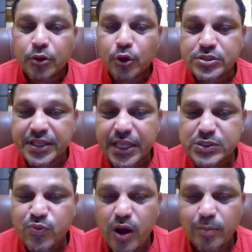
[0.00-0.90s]
Using
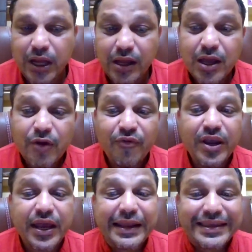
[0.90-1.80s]
this formula,
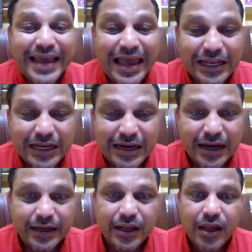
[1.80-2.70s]
we can
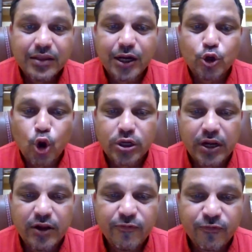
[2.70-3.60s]
calculate the
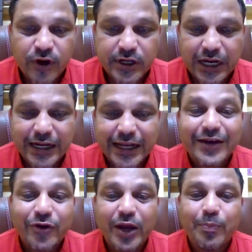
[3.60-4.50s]
total
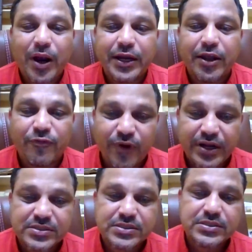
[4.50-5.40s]
fertility rate, my dear
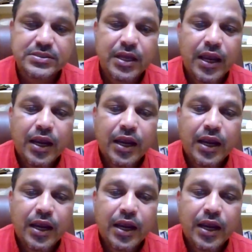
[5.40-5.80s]
friends.